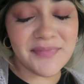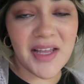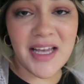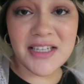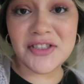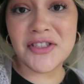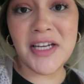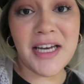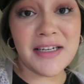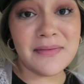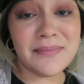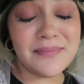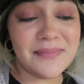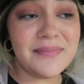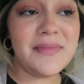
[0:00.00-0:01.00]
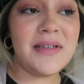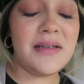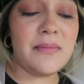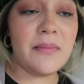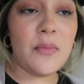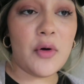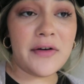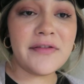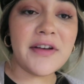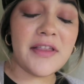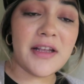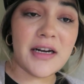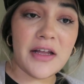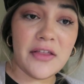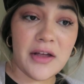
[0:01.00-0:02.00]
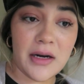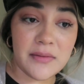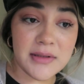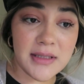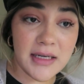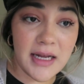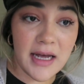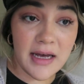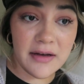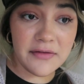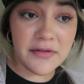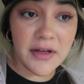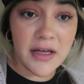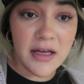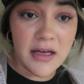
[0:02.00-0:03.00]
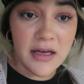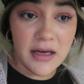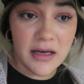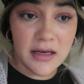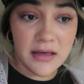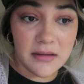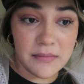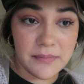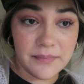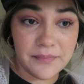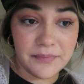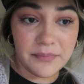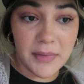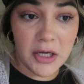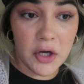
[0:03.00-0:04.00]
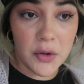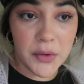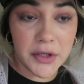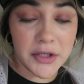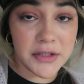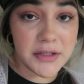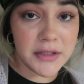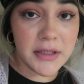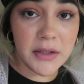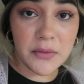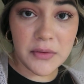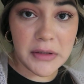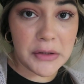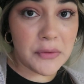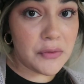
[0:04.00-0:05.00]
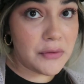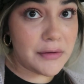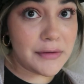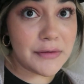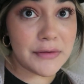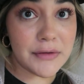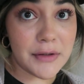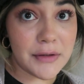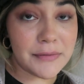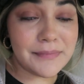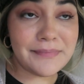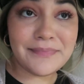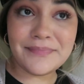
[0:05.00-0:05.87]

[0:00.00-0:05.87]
I actually had more fun than I thought I was gonna have. Um, my coworkers are like really cool, so.